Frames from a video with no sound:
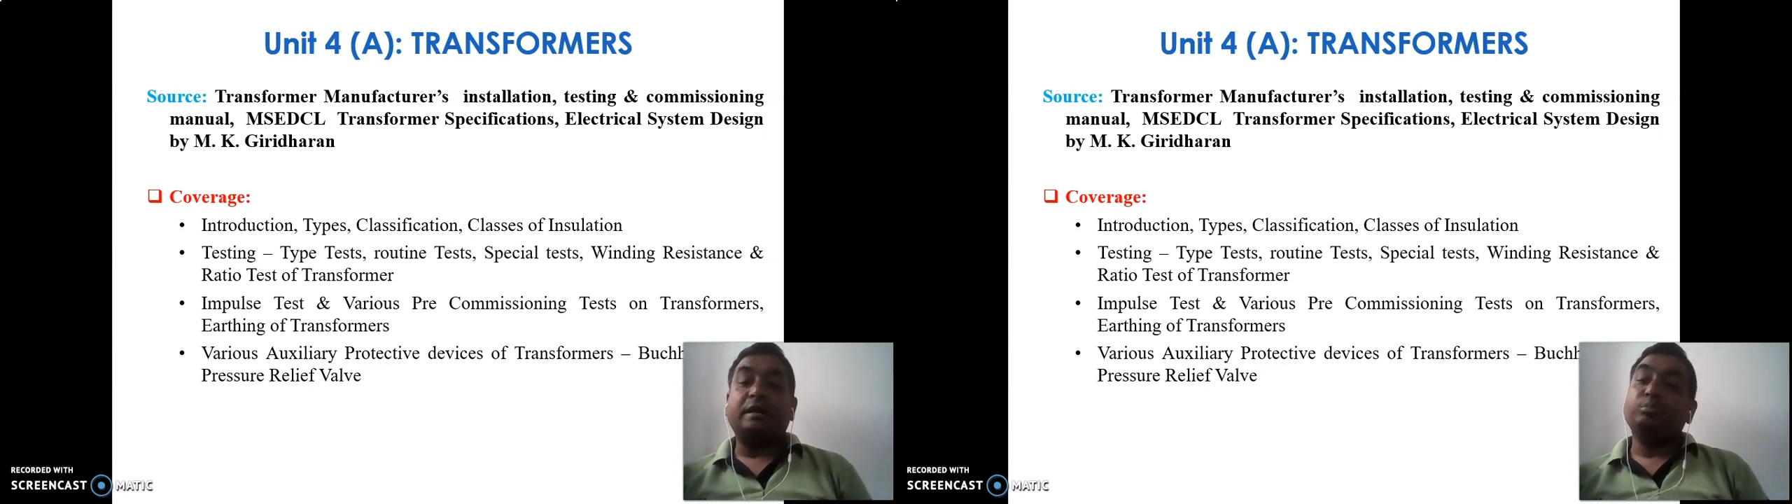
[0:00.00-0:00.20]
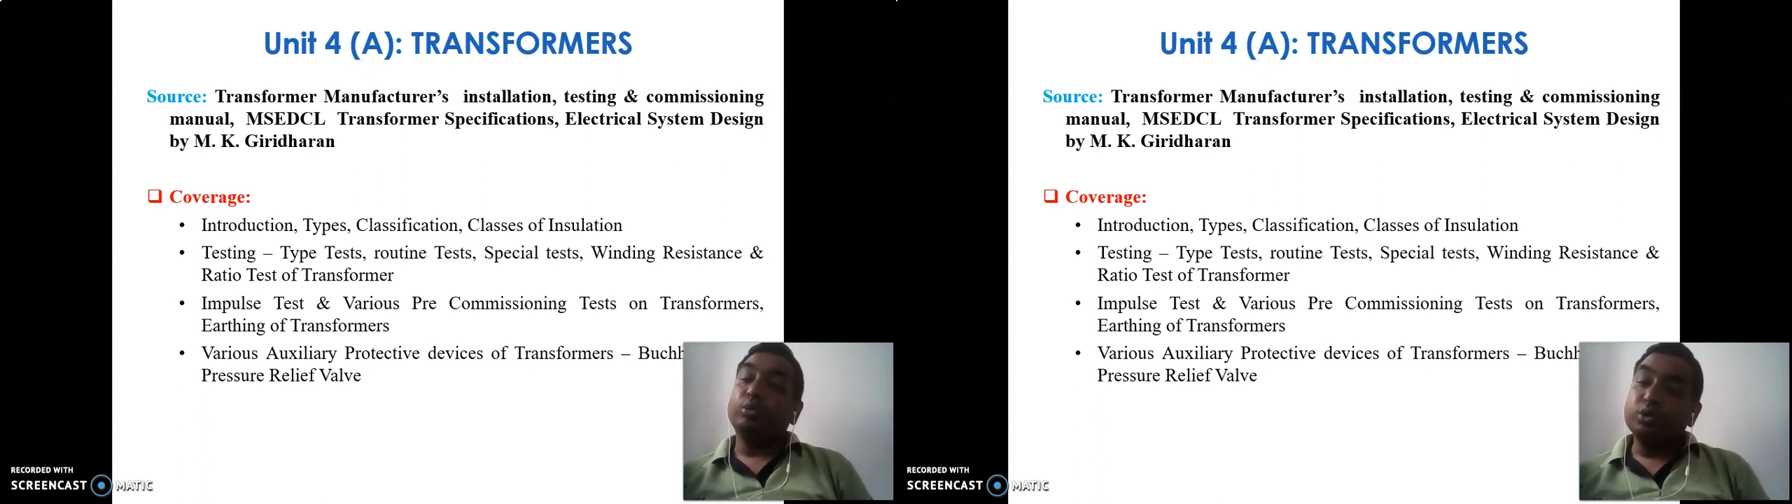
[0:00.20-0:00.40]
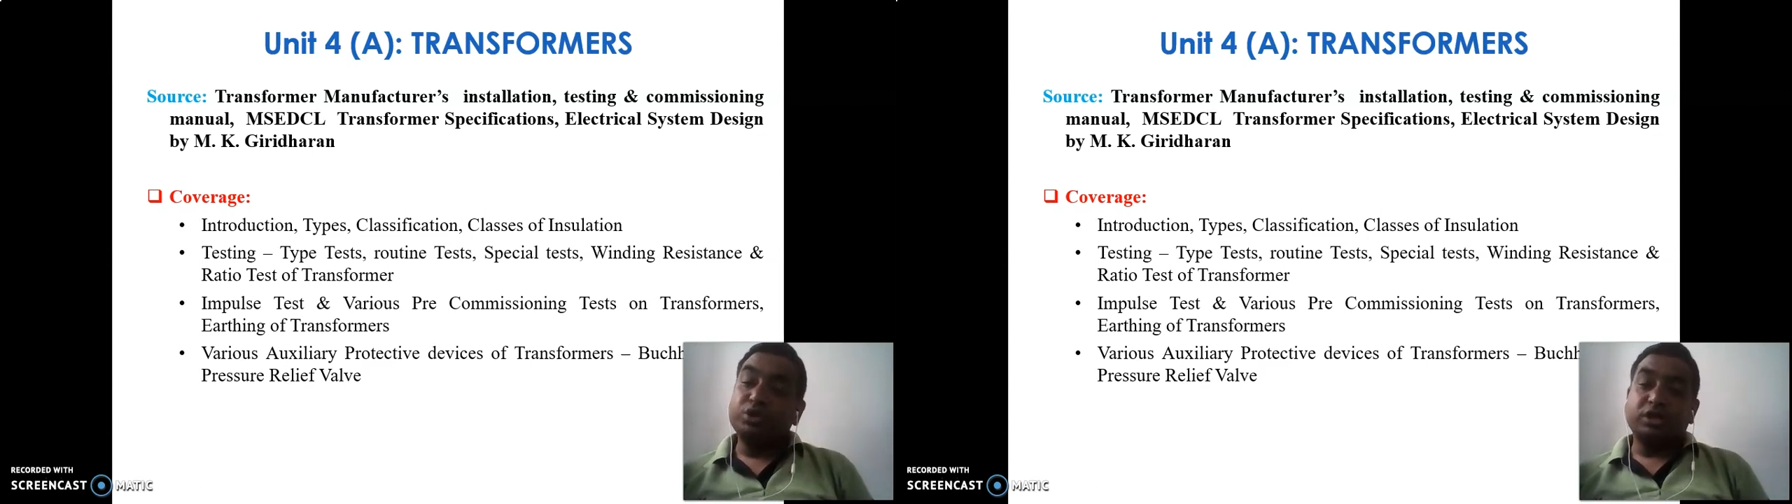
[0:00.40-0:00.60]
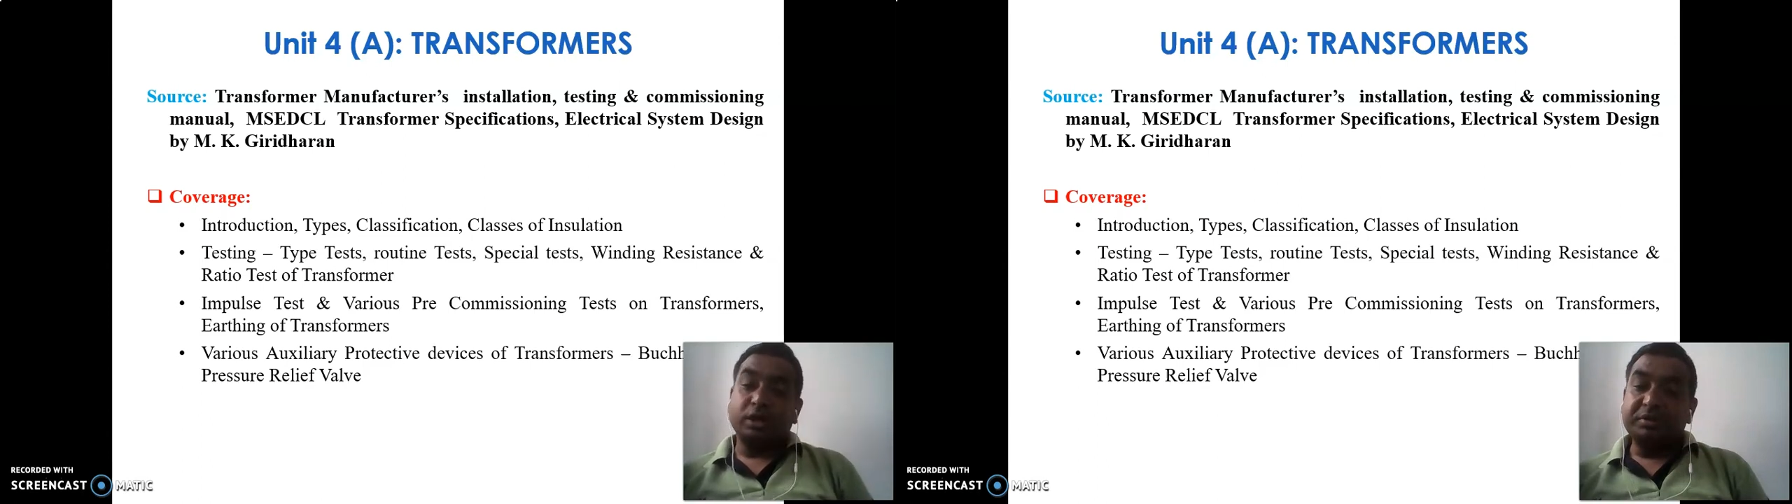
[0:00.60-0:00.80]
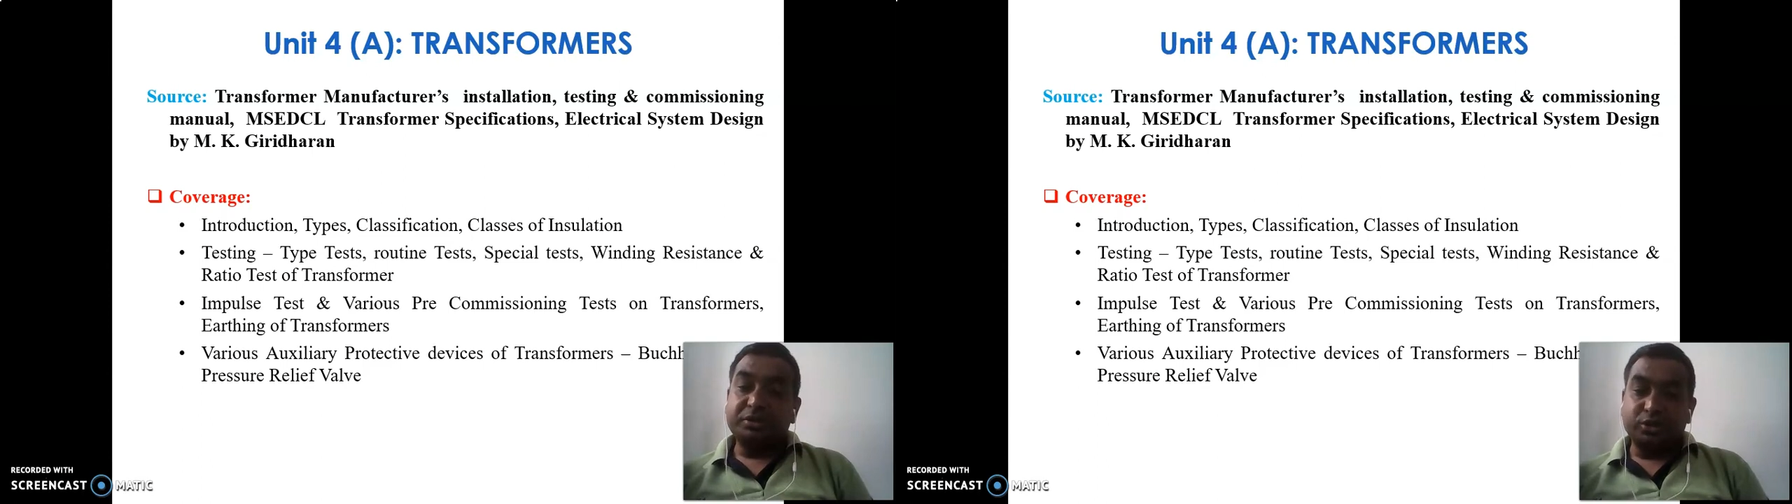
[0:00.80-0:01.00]
and
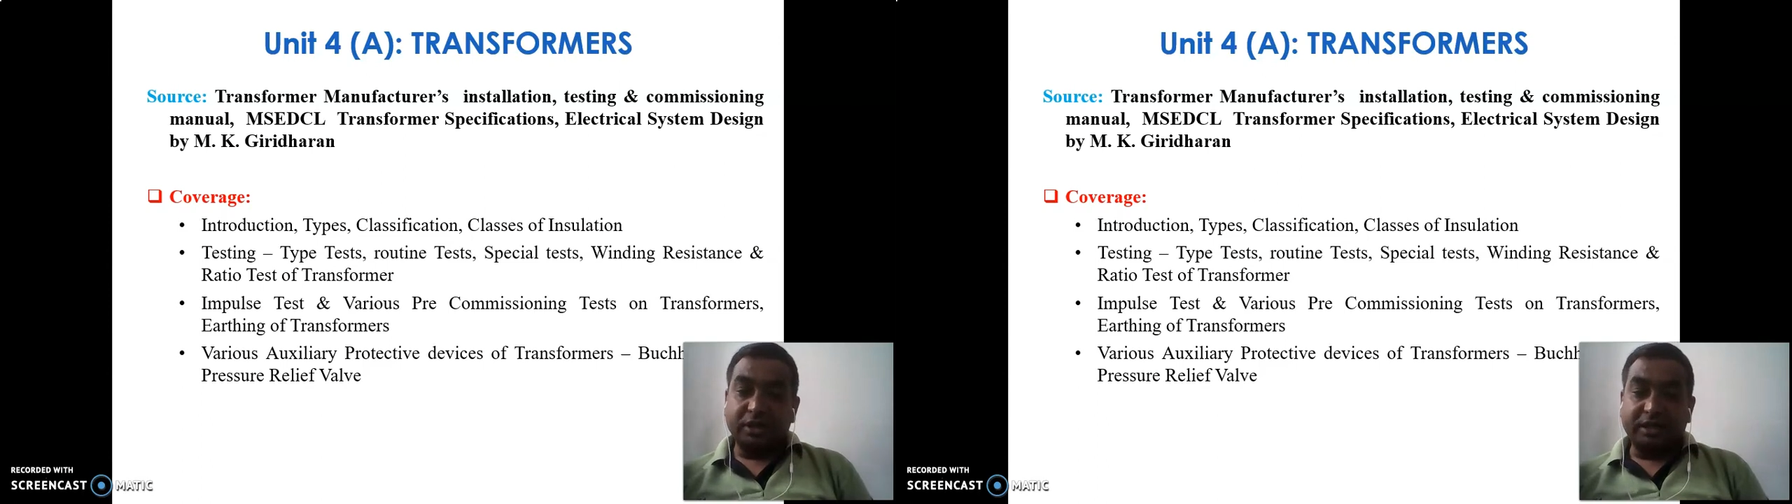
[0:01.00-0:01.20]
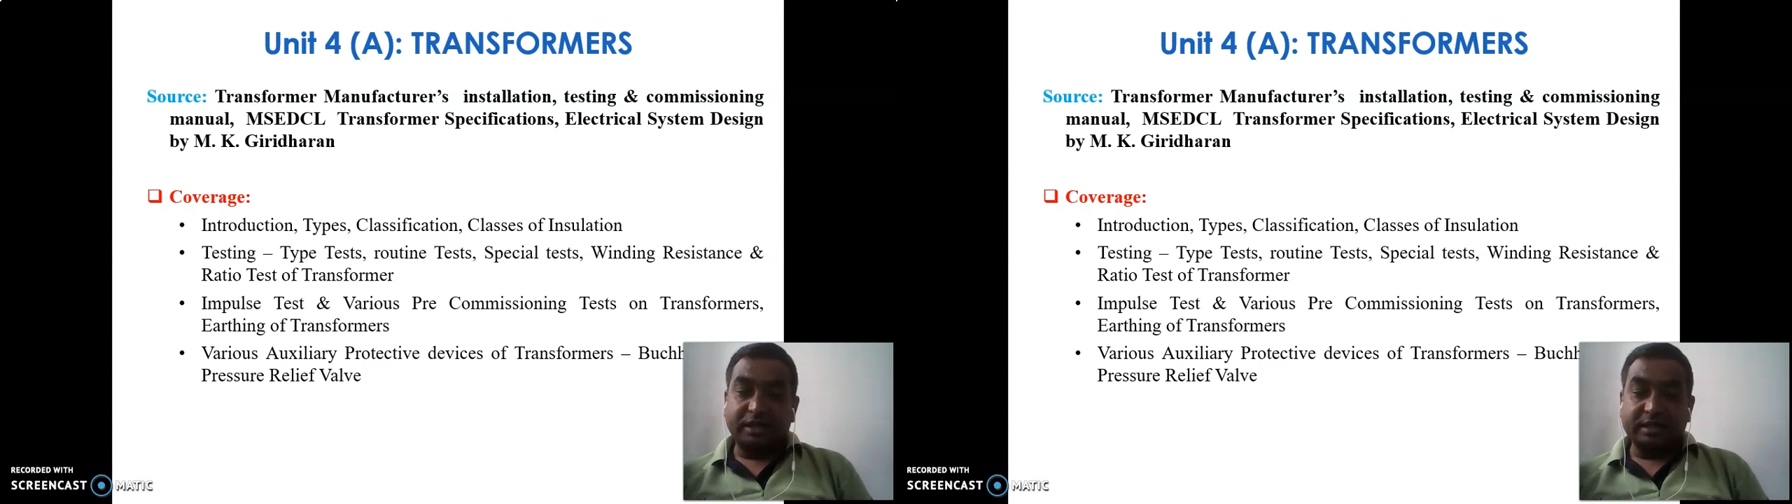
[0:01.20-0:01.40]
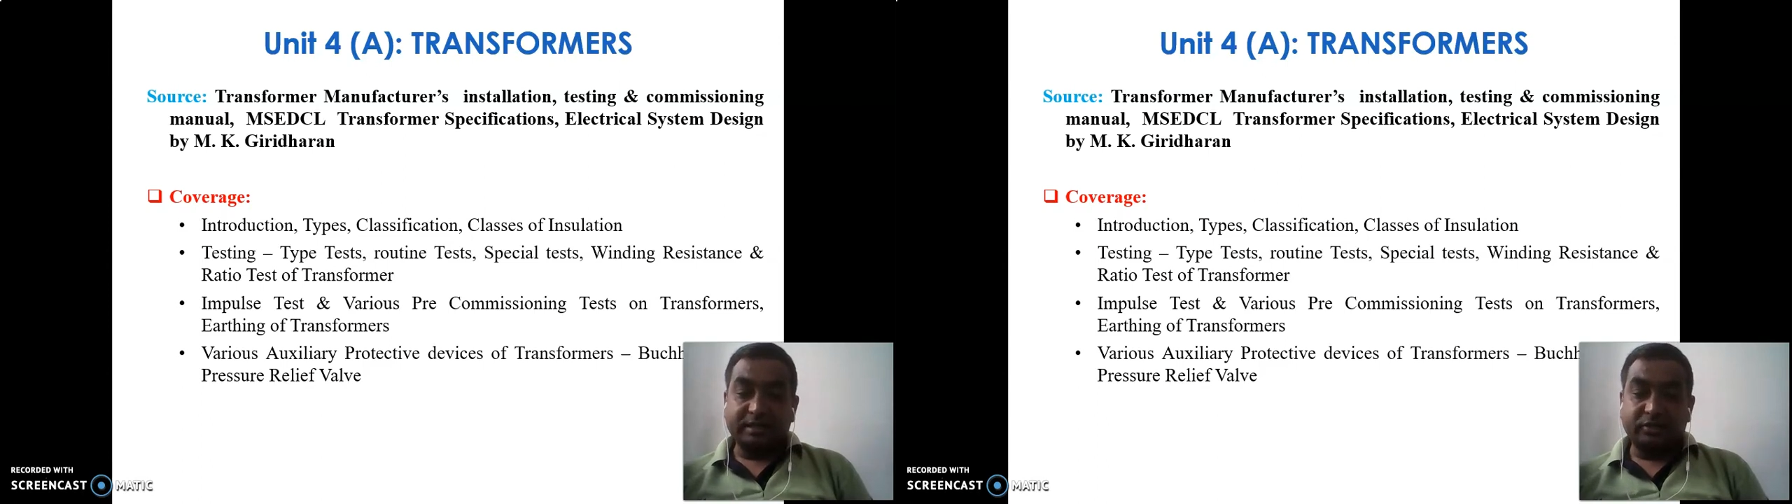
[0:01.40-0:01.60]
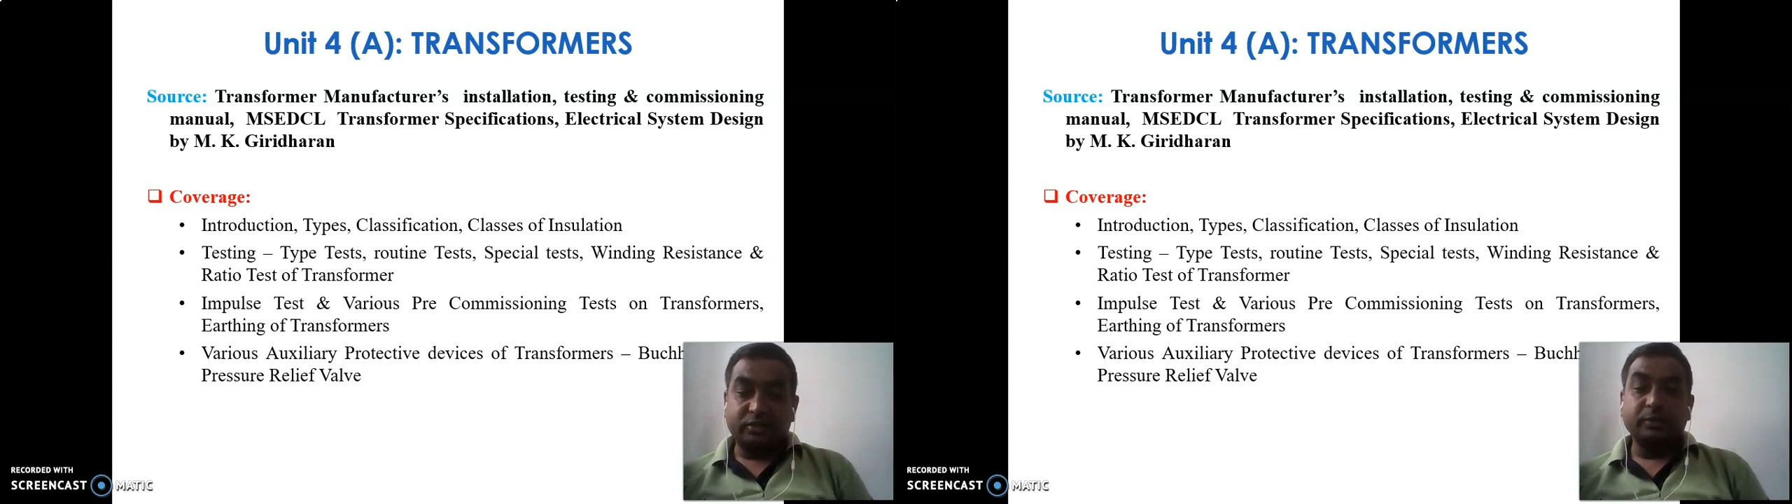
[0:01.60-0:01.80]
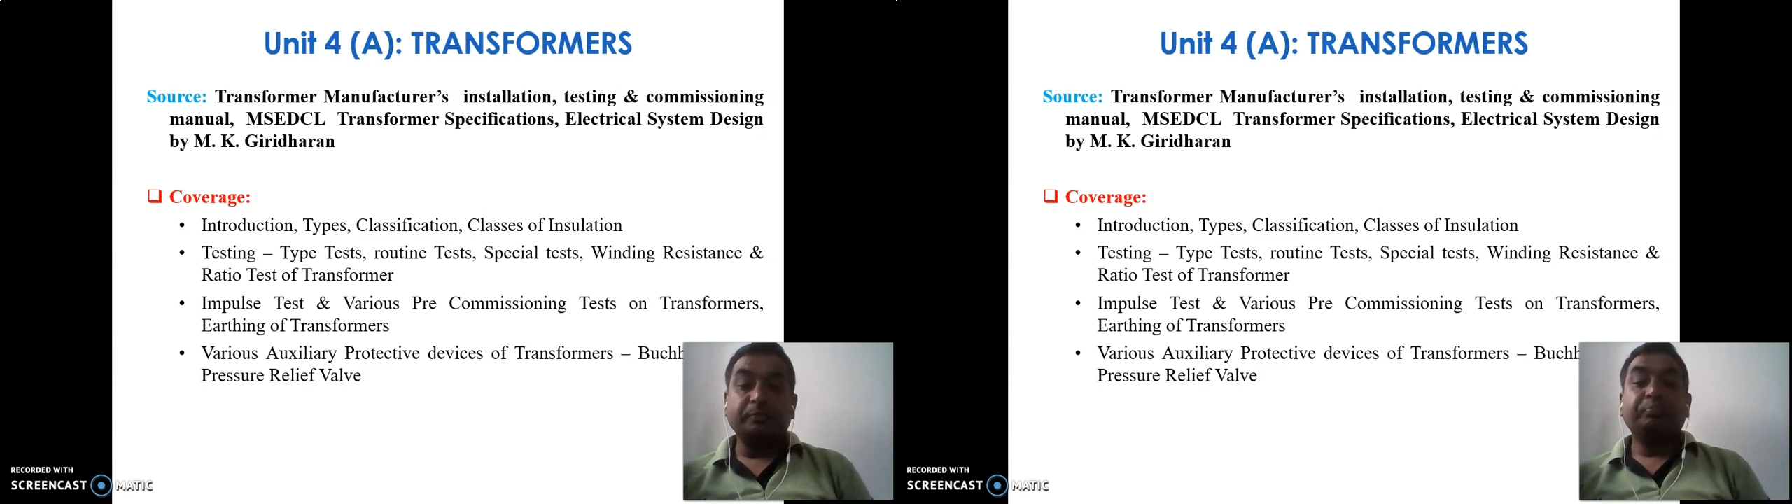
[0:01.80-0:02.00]
post-commissioning
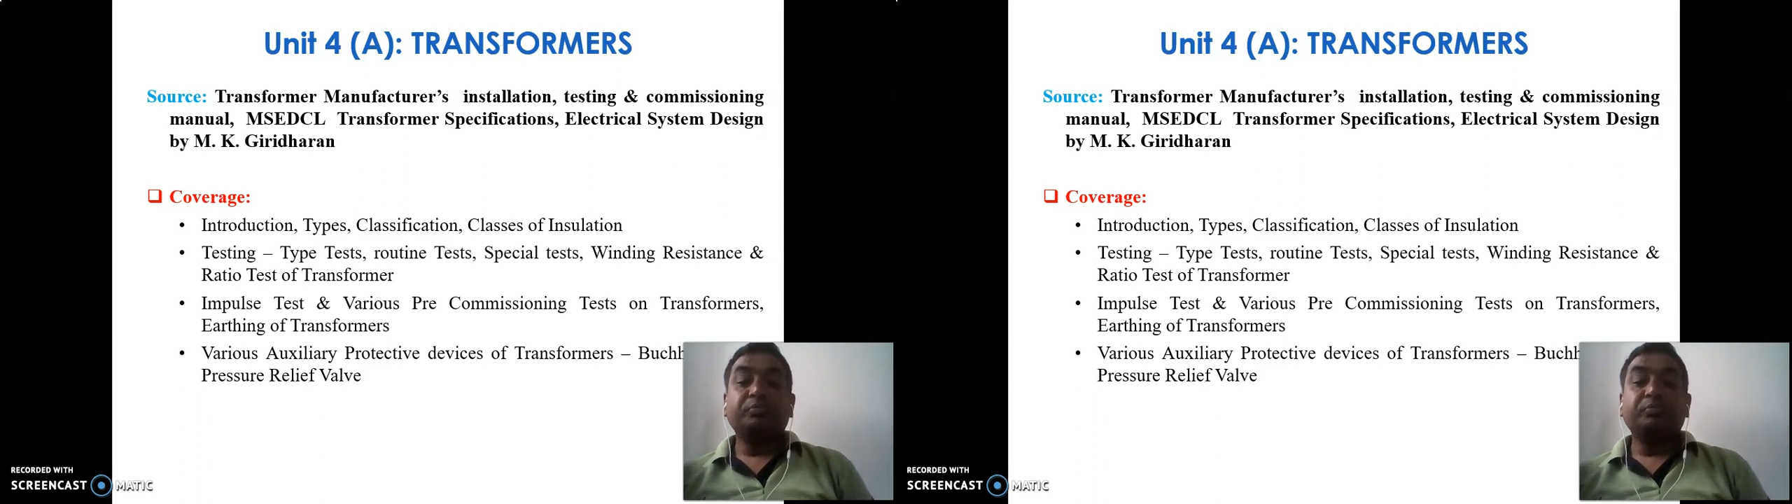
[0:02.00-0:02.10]
tests,